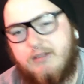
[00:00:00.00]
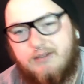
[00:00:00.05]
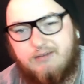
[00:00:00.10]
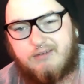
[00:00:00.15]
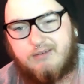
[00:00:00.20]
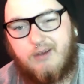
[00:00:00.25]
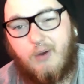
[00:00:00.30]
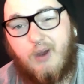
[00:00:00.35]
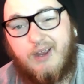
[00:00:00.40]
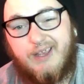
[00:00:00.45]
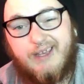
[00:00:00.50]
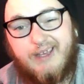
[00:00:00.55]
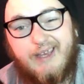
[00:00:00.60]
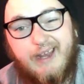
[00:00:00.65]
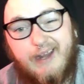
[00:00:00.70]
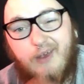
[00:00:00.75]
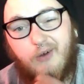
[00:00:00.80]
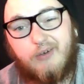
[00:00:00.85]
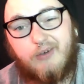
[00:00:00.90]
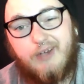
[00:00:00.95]
as so I
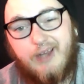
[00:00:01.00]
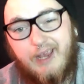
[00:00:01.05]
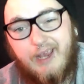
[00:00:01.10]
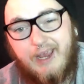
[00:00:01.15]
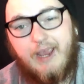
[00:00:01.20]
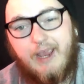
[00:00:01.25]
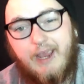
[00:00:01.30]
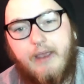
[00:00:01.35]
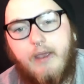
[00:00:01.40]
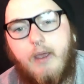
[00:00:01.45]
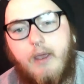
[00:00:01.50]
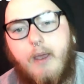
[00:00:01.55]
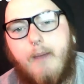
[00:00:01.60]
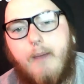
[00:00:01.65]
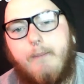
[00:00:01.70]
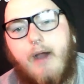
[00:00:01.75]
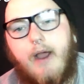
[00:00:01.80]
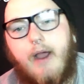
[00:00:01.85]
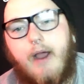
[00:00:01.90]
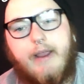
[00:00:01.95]
could get it on here,
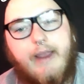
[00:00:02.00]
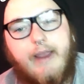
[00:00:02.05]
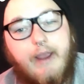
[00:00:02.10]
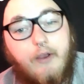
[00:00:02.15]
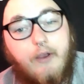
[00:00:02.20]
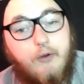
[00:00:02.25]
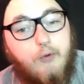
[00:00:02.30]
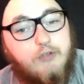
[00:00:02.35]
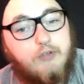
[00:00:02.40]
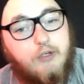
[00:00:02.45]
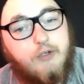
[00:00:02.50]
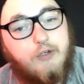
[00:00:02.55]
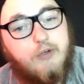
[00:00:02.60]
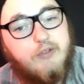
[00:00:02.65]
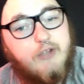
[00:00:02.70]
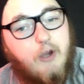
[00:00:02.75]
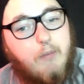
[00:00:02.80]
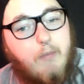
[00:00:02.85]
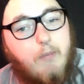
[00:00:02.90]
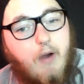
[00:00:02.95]
but it can
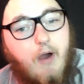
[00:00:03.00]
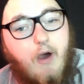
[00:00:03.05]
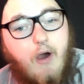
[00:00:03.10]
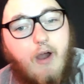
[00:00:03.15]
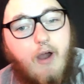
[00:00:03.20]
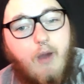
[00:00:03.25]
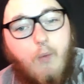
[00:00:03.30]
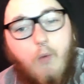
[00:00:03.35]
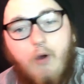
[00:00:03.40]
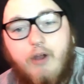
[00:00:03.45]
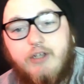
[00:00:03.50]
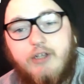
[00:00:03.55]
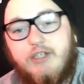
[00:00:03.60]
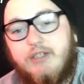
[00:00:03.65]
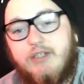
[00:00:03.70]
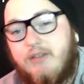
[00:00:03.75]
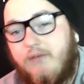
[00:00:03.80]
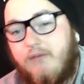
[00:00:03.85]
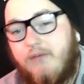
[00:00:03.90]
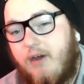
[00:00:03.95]
also use it on my higher
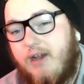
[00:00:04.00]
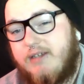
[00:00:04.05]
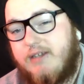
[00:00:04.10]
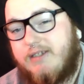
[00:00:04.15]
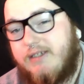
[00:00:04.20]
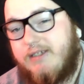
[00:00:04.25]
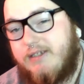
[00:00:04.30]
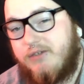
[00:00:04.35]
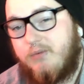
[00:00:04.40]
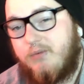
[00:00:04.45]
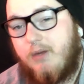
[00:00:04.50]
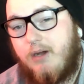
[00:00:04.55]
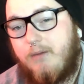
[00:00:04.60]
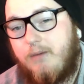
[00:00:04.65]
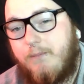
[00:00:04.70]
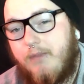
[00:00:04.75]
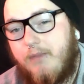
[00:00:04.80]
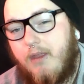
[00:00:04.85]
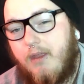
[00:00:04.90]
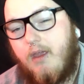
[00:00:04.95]
wattage devices
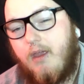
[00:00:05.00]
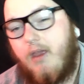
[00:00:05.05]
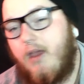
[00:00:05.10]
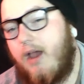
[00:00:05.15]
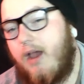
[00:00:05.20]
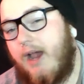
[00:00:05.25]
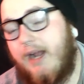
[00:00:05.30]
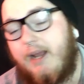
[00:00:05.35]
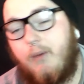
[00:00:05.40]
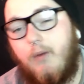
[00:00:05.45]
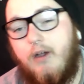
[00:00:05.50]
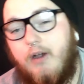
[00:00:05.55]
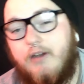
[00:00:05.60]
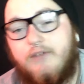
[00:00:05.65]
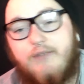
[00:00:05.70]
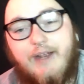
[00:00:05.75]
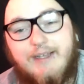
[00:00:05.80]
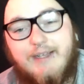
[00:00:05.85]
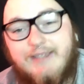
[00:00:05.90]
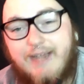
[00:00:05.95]
as well, and it
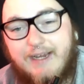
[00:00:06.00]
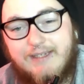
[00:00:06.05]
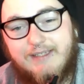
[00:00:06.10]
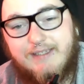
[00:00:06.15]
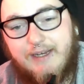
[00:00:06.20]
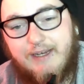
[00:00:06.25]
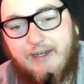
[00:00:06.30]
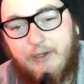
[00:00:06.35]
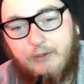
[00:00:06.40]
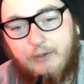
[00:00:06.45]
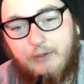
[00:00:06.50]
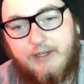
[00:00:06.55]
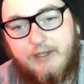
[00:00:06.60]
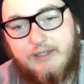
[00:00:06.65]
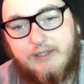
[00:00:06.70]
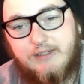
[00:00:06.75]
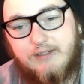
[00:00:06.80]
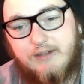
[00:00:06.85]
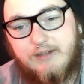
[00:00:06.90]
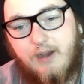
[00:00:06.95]
works fantastically
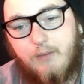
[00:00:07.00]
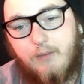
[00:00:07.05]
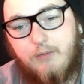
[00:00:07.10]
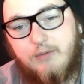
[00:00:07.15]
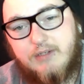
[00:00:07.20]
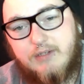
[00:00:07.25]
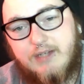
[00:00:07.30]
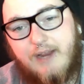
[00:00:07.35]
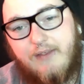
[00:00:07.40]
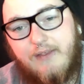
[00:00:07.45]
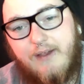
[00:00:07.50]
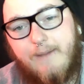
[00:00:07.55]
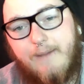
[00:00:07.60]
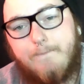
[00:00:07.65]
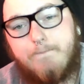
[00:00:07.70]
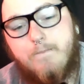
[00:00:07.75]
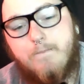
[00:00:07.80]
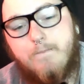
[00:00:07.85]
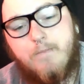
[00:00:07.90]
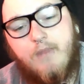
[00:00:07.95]
on this. I will
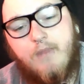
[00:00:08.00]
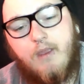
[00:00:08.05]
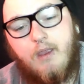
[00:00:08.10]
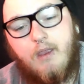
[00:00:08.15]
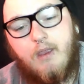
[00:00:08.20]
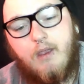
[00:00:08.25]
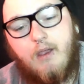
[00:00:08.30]
say that.